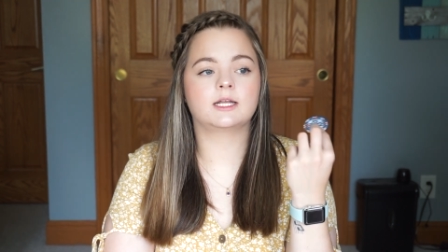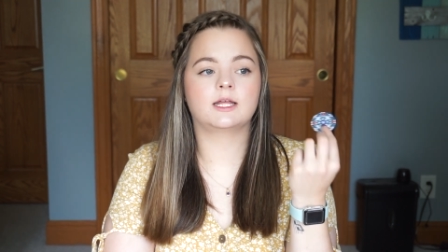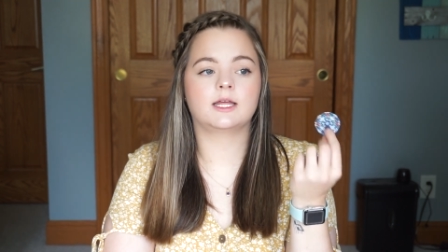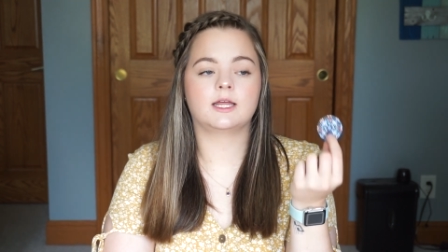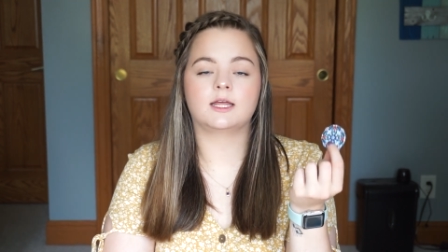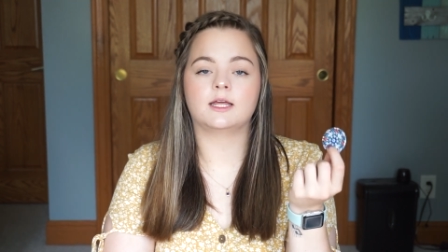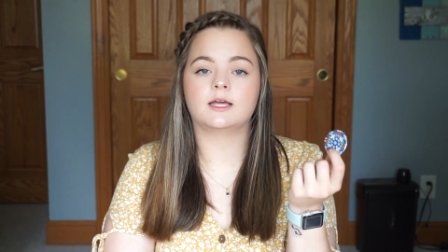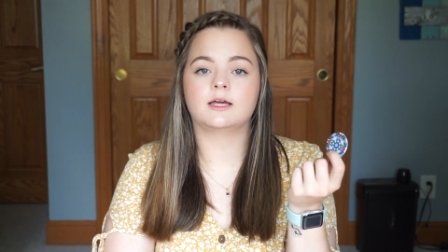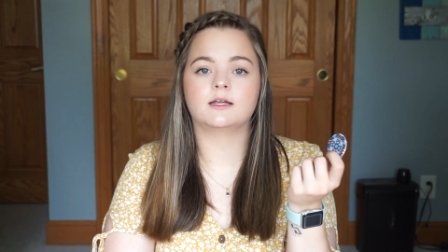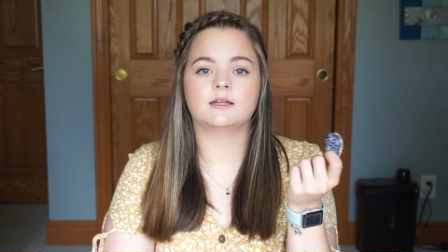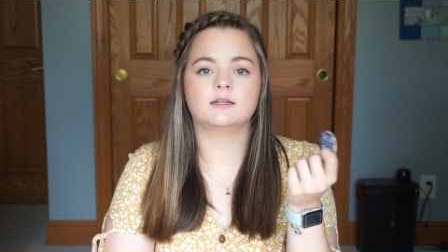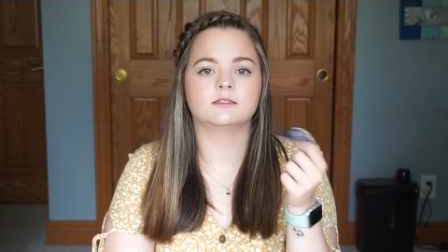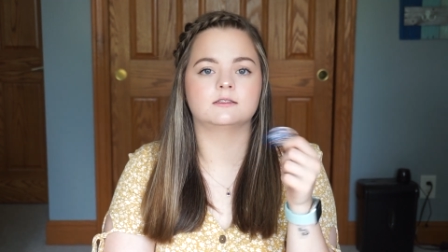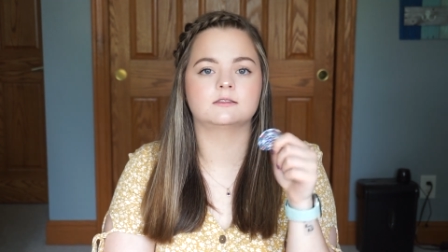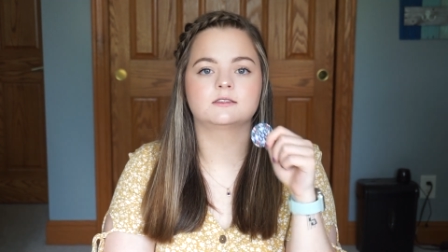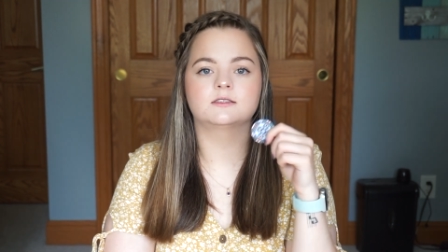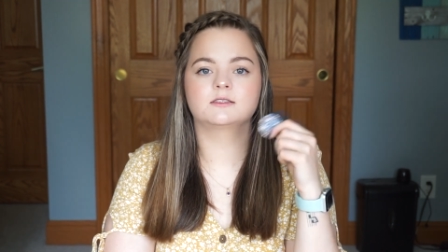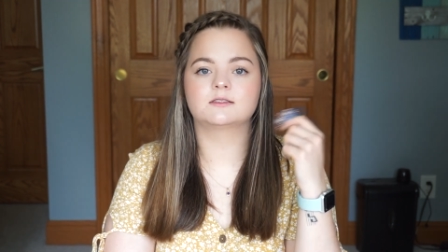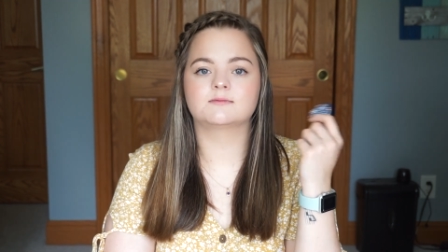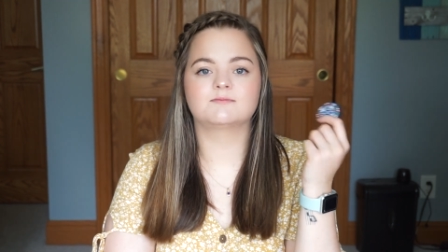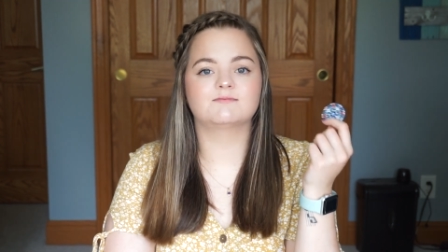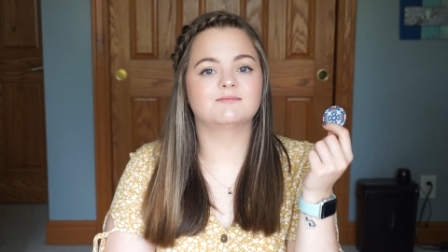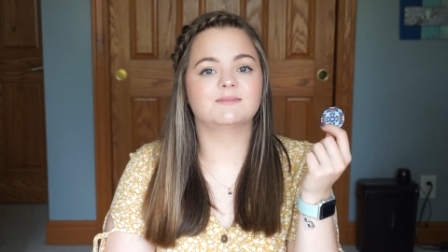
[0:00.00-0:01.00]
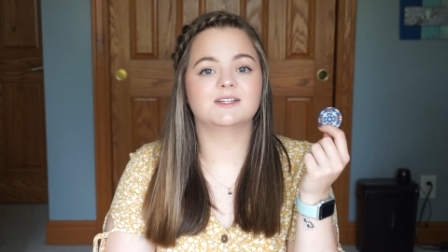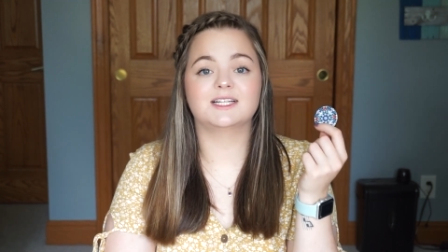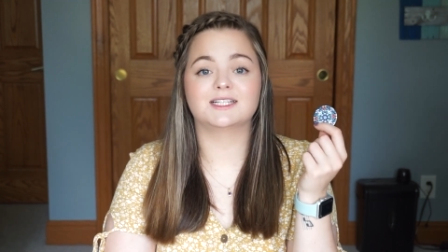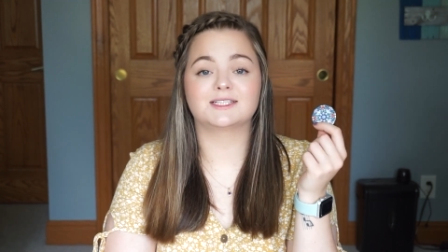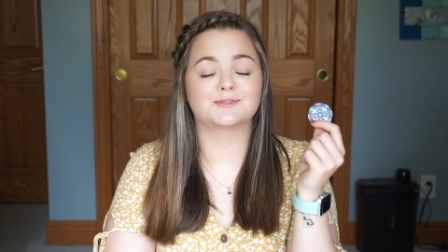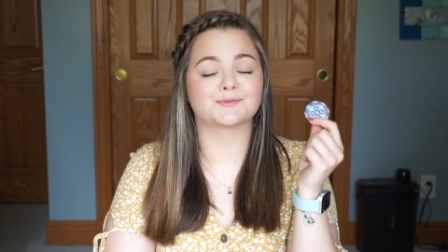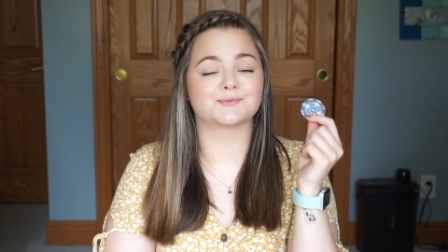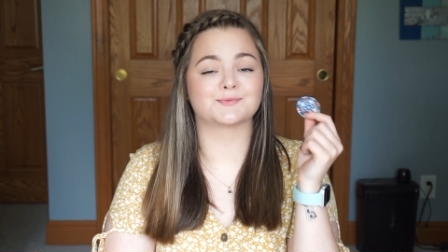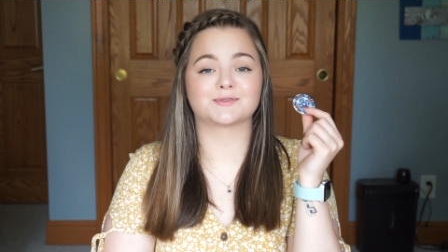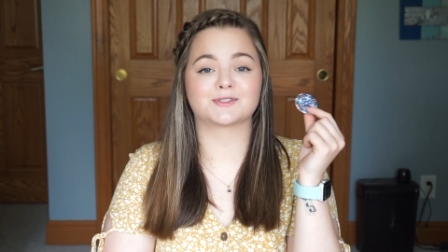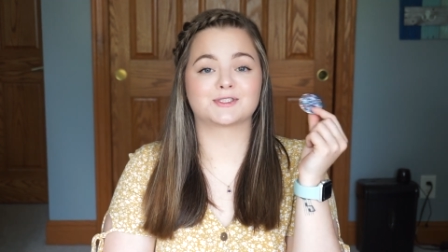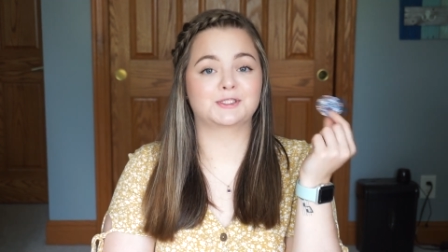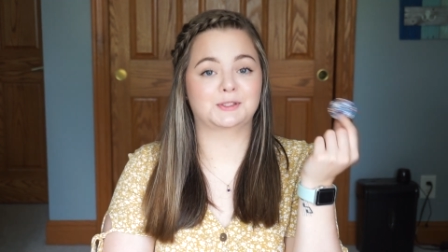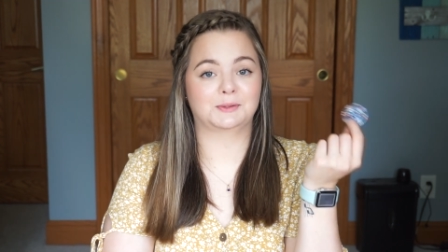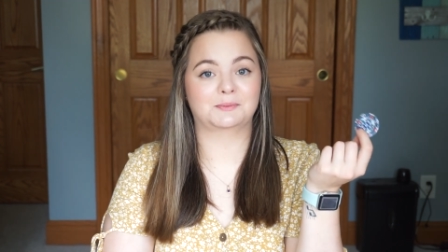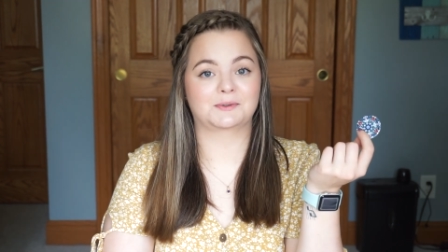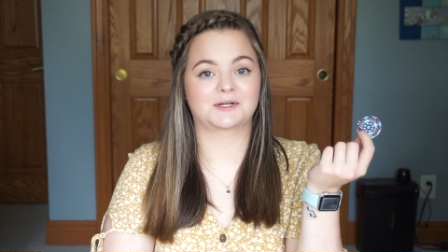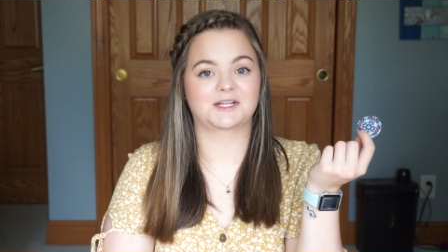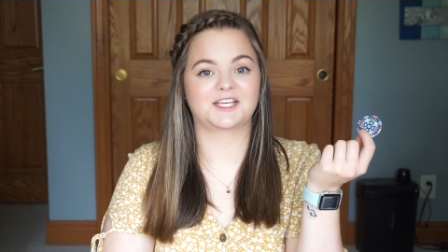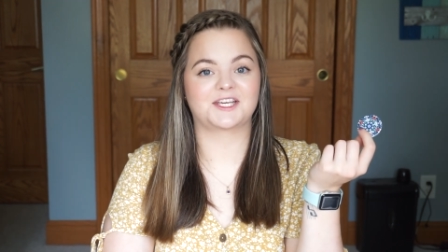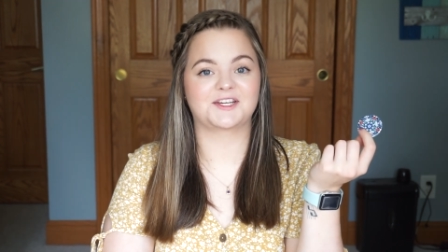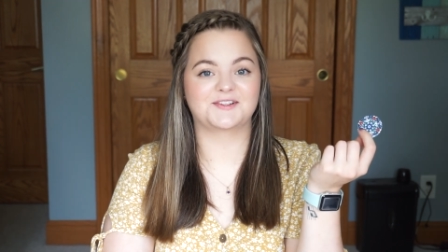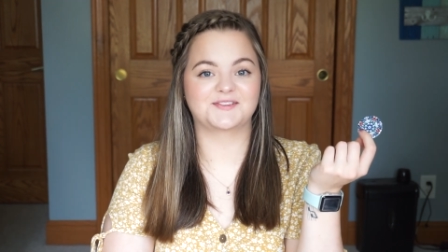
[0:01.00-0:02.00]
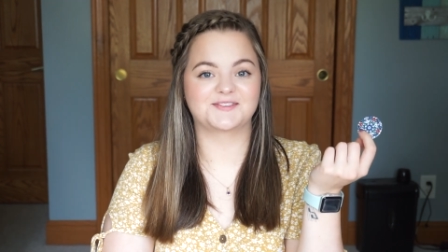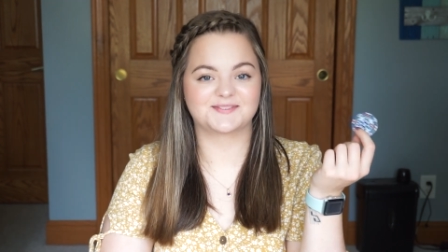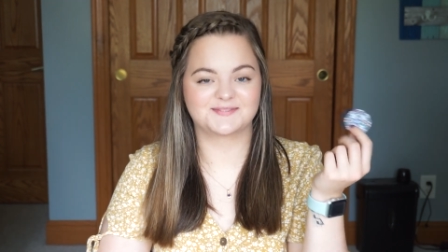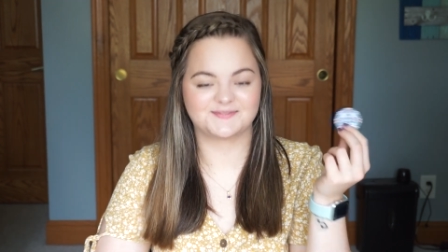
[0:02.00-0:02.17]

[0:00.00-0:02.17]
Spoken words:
and it's super cute.